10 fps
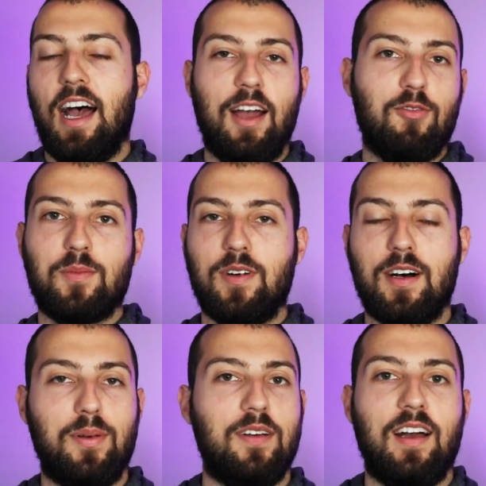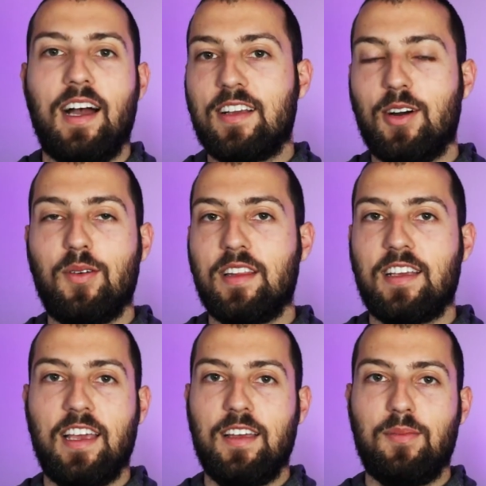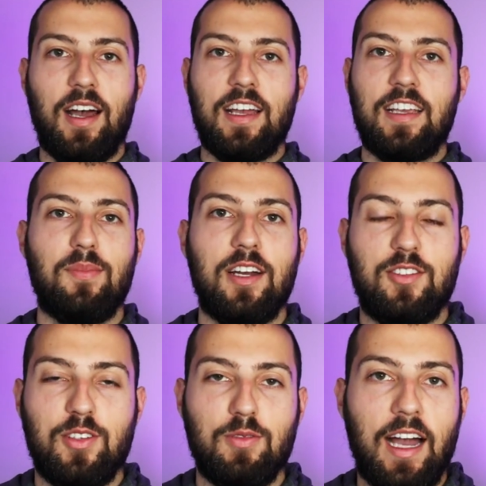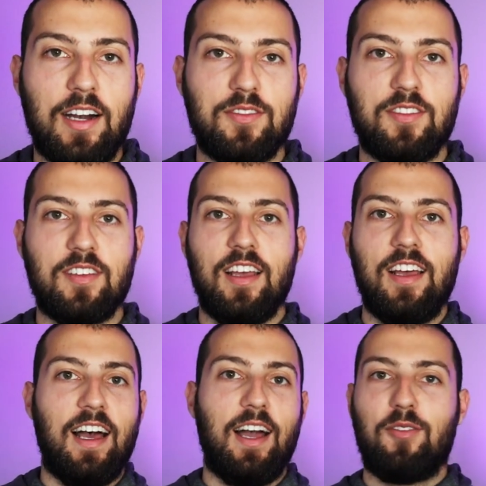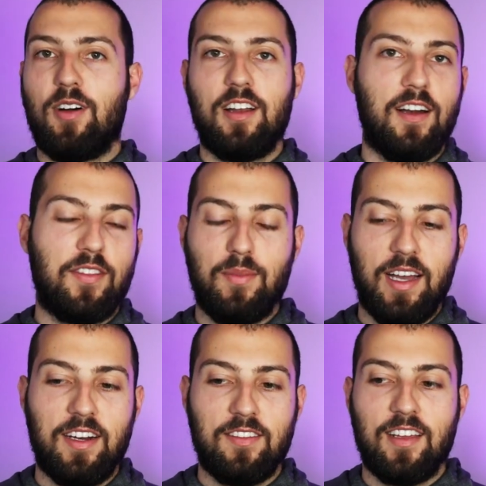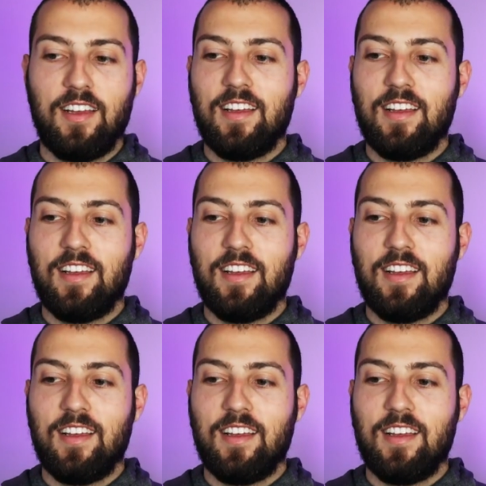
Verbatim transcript: I warm up, I go in the game, I get my two outs, I run off the mound,